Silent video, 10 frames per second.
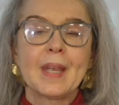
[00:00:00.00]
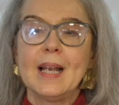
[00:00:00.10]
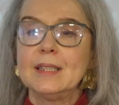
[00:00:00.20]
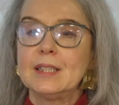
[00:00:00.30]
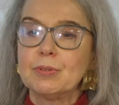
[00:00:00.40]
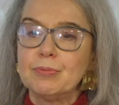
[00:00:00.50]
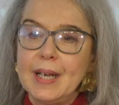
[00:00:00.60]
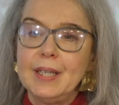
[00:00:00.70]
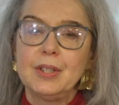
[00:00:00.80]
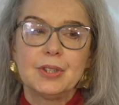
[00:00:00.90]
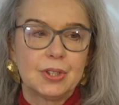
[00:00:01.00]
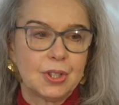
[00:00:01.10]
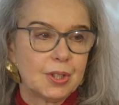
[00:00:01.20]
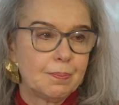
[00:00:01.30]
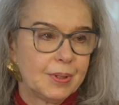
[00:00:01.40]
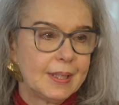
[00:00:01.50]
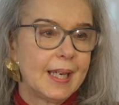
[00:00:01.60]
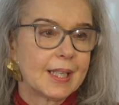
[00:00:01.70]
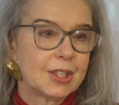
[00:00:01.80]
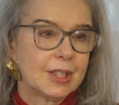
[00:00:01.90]
and surrenders to her
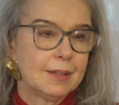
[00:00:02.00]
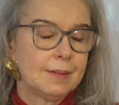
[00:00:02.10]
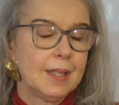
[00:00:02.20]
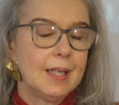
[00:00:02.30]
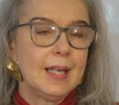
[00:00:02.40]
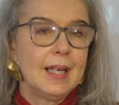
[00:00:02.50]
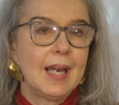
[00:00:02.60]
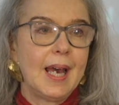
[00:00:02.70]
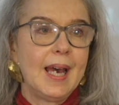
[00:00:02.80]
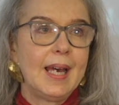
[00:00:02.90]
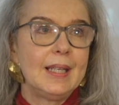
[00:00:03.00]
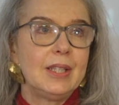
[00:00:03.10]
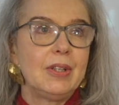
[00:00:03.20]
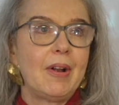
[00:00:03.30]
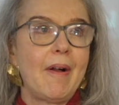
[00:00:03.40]
protection. And